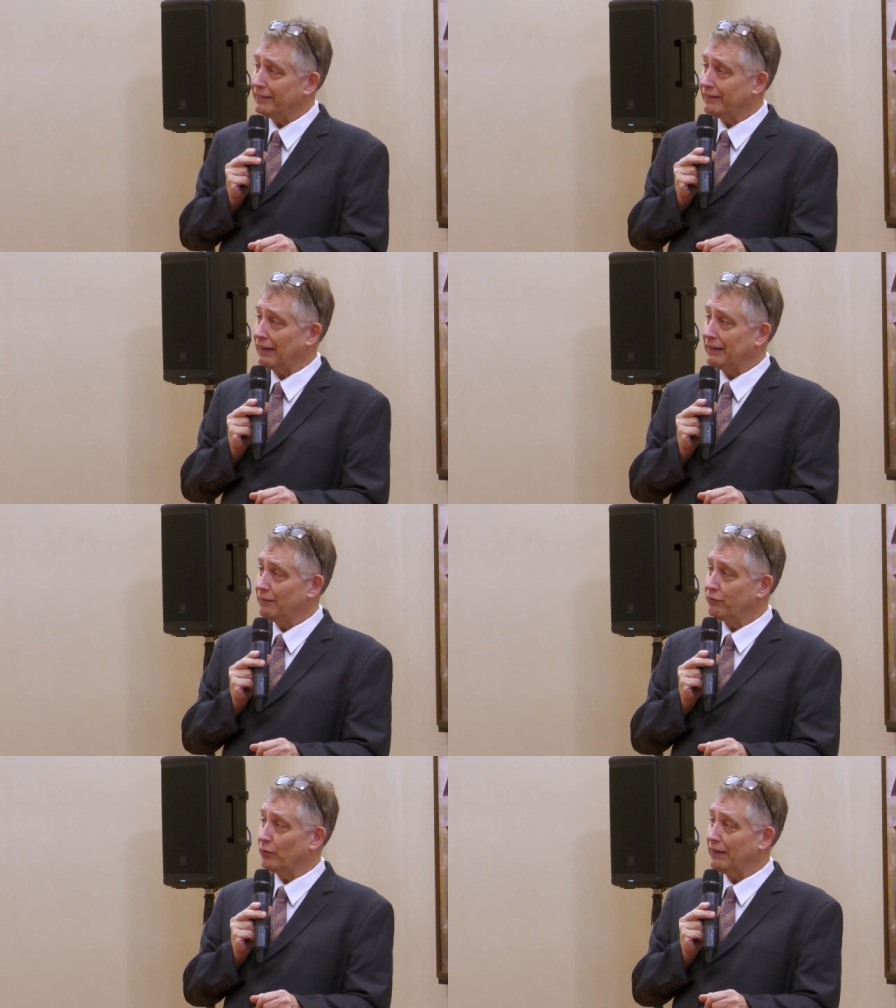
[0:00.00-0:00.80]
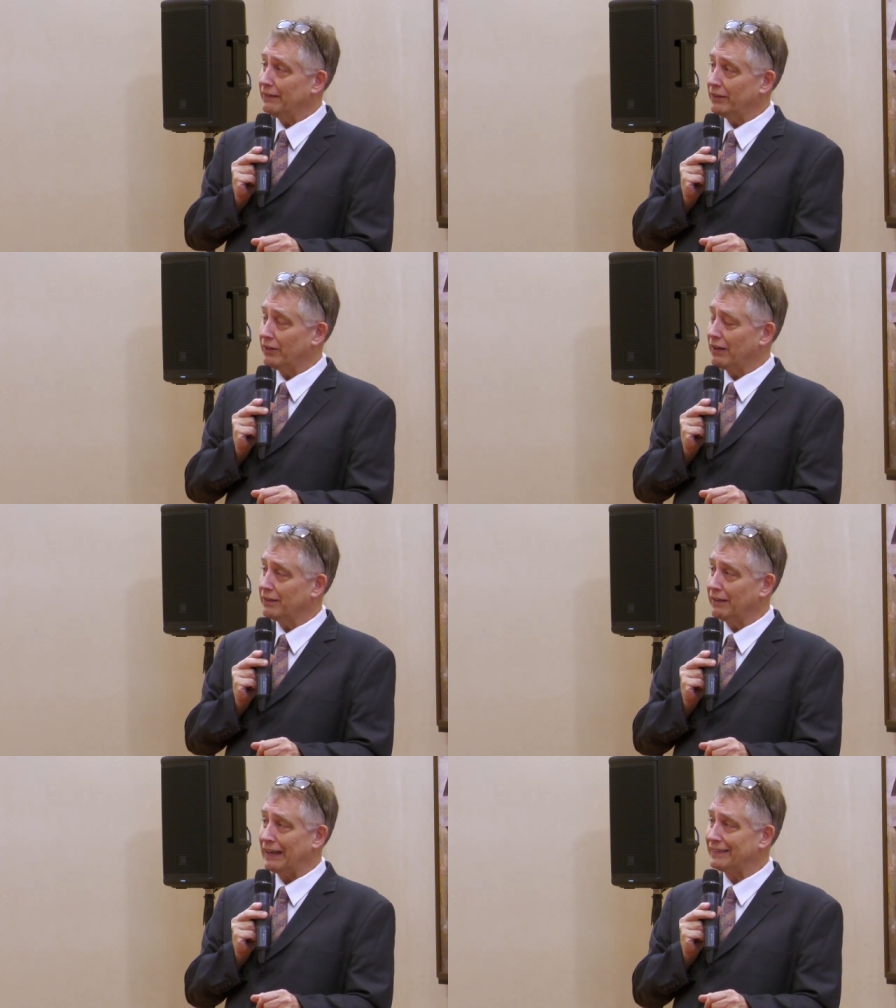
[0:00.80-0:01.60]
sign up for it, and your
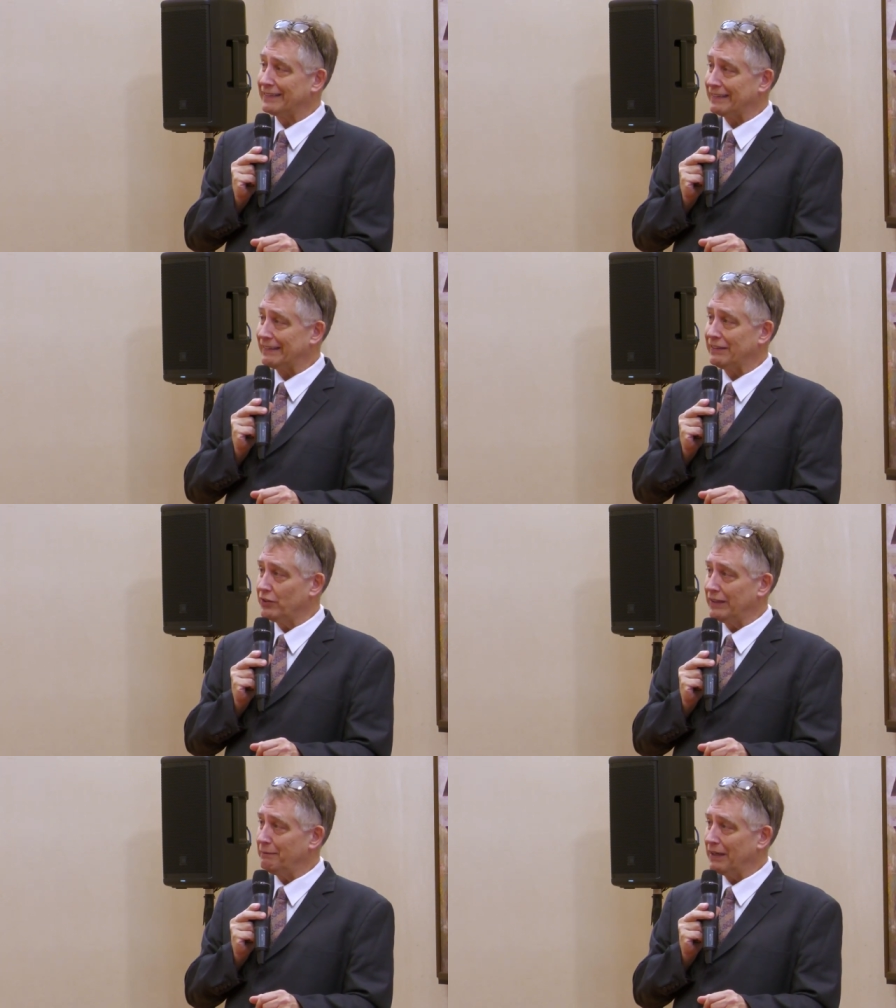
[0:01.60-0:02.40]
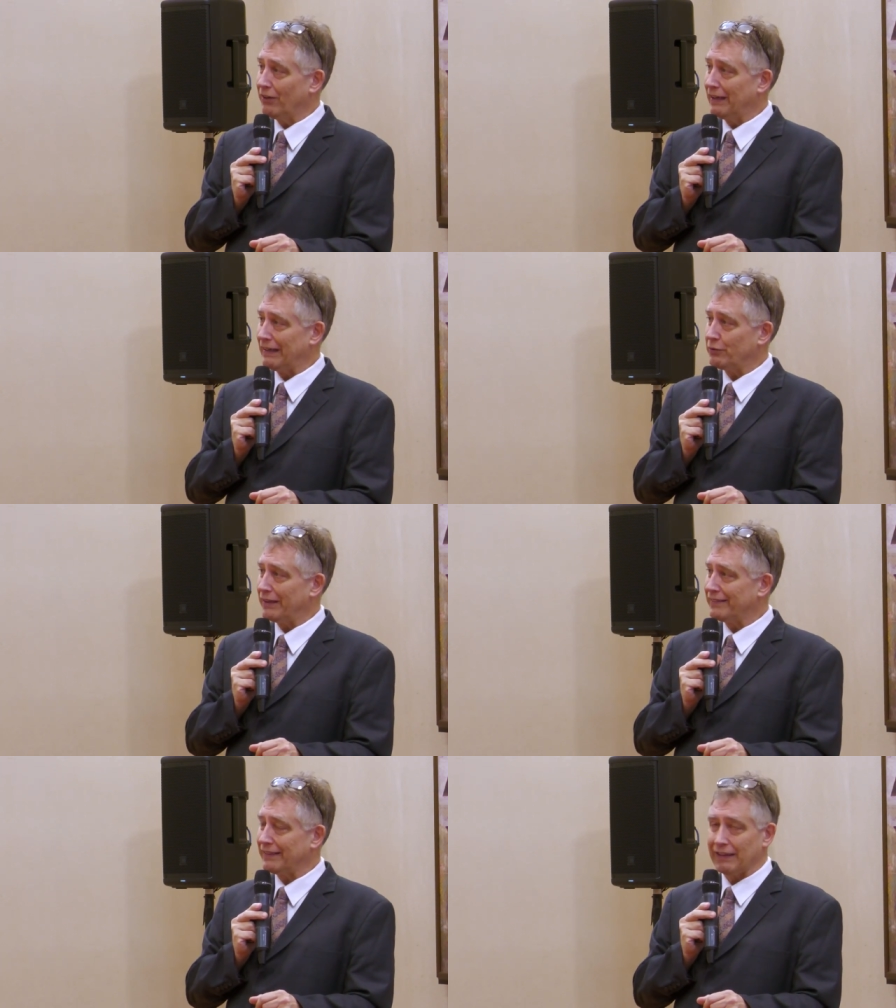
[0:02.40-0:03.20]
doctor has to send your email
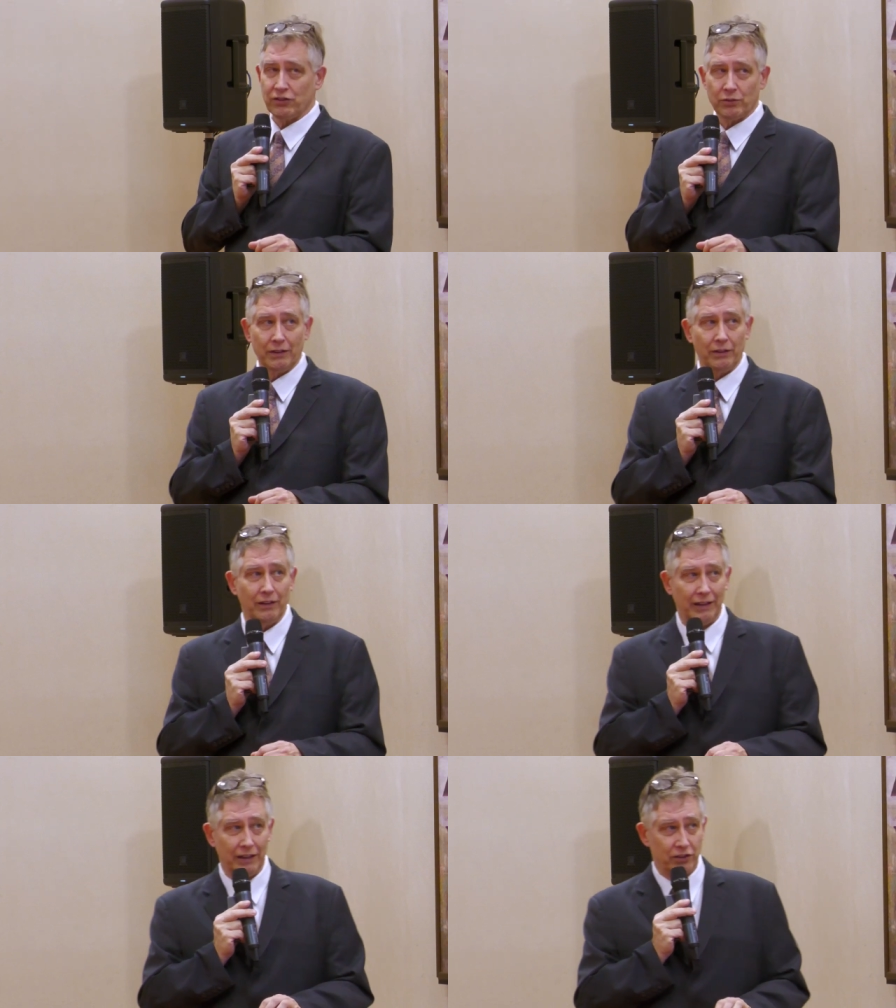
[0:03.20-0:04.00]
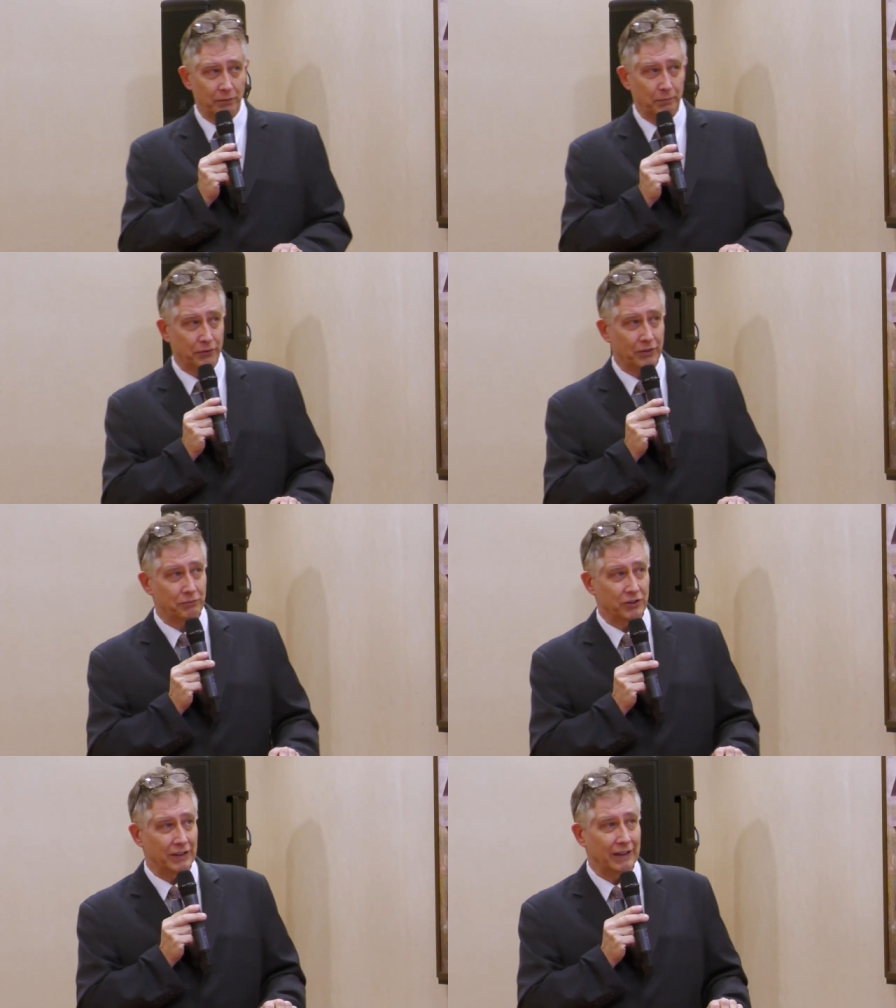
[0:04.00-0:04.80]
address to get you in, get your
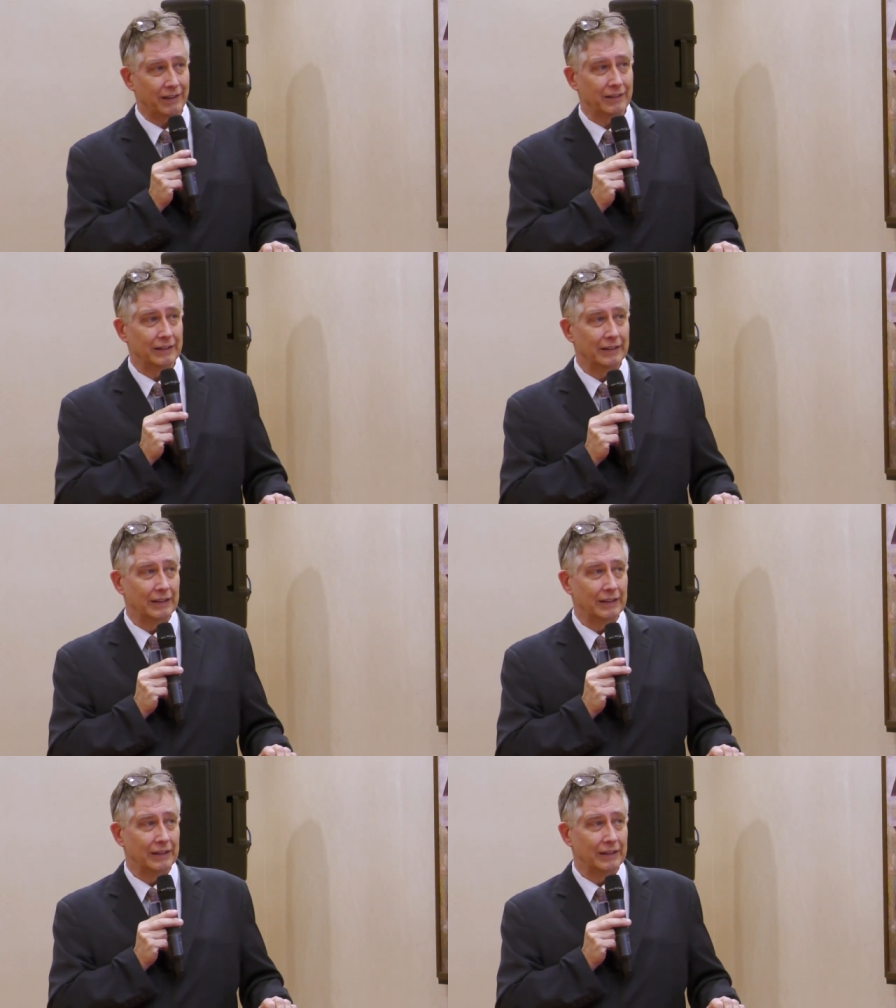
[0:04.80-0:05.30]
prescription there.